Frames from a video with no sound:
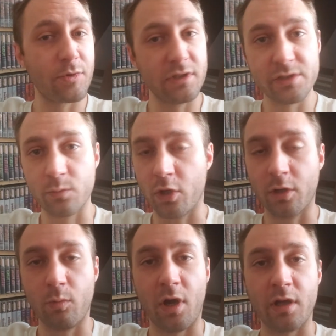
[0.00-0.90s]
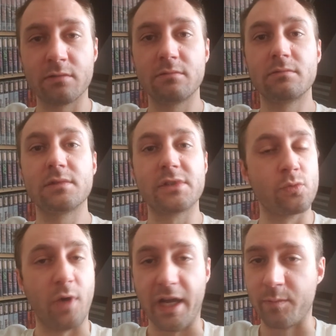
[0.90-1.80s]
Capitalism 101,
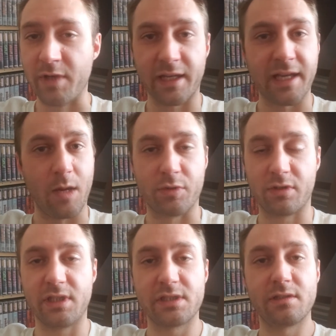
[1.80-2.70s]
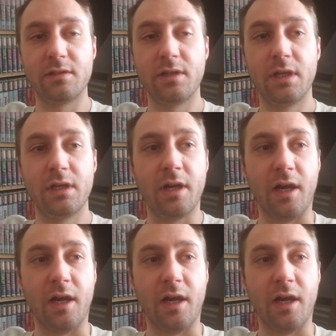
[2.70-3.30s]
this is why I'm not a capitalist.